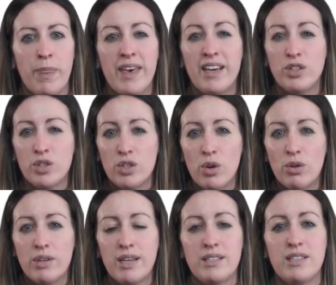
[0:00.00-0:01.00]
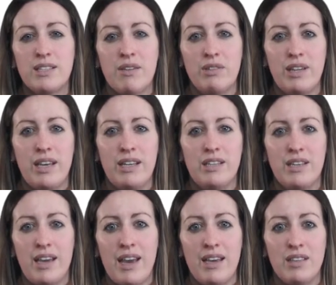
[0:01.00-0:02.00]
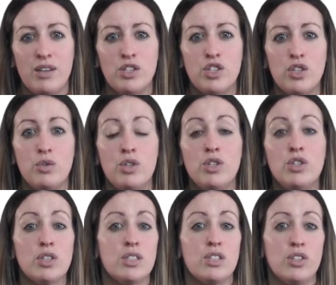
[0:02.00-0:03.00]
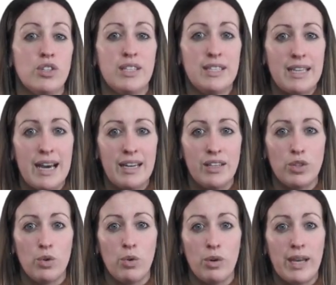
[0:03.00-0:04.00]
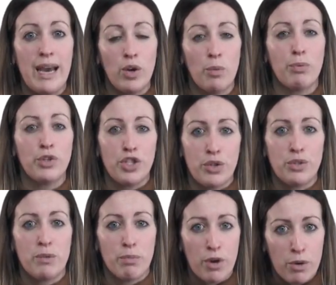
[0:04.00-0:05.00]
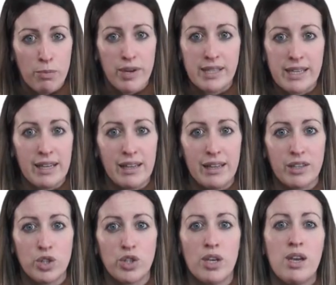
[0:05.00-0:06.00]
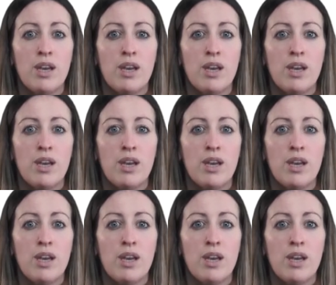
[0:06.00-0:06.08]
It does not necessarily indicate that a student doesn't understand or cannot produce appropriate English,